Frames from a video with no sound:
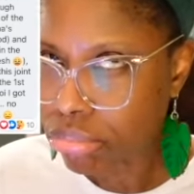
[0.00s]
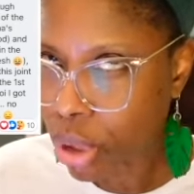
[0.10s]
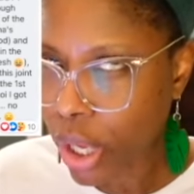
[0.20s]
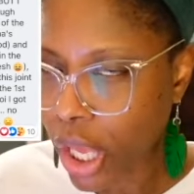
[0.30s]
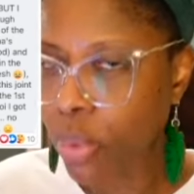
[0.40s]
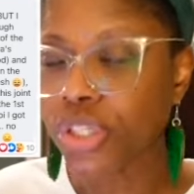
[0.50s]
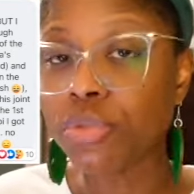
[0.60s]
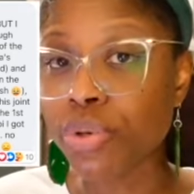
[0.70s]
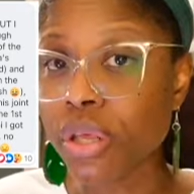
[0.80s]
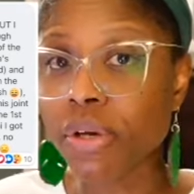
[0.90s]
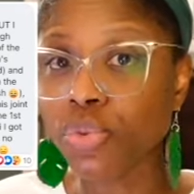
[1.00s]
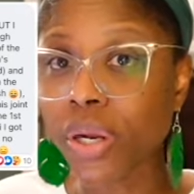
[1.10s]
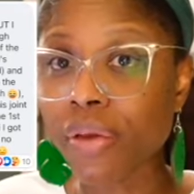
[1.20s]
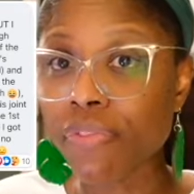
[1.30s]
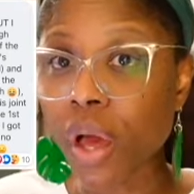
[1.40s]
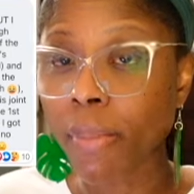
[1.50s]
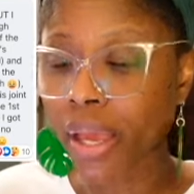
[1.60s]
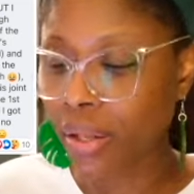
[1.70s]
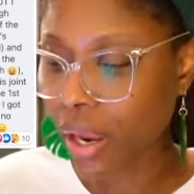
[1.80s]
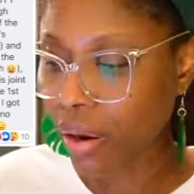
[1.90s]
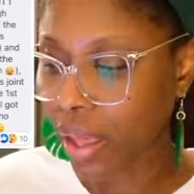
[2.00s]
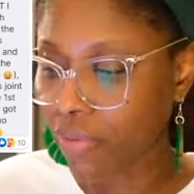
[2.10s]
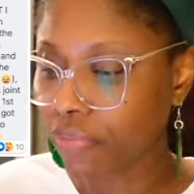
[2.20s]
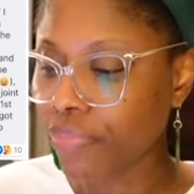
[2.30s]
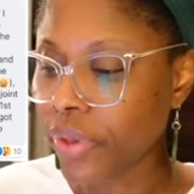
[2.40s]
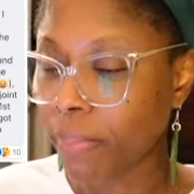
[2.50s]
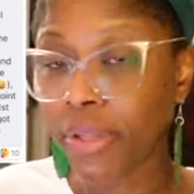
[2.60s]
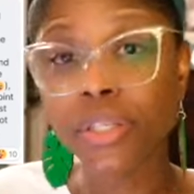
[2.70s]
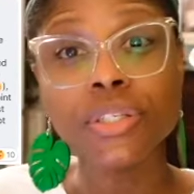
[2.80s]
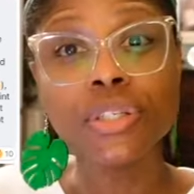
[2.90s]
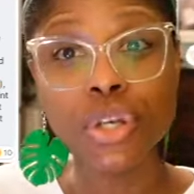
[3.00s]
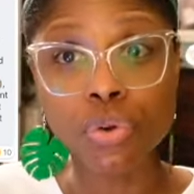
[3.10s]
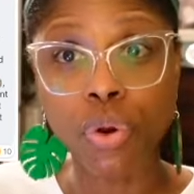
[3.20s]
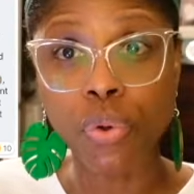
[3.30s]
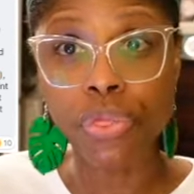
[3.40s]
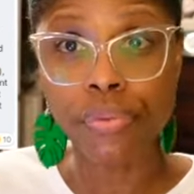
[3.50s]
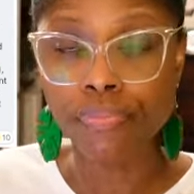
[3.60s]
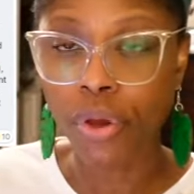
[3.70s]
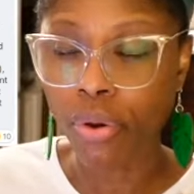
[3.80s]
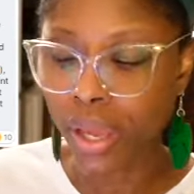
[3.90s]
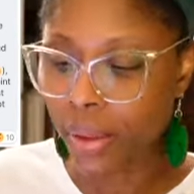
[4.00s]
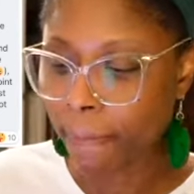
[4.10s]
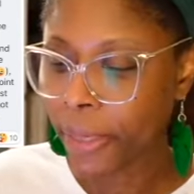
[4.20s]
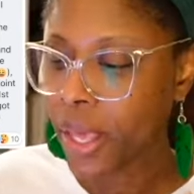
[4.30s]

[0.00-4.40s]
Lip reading: Okay, which is pretty much what I've thought my entire life. But this is the growth, okay?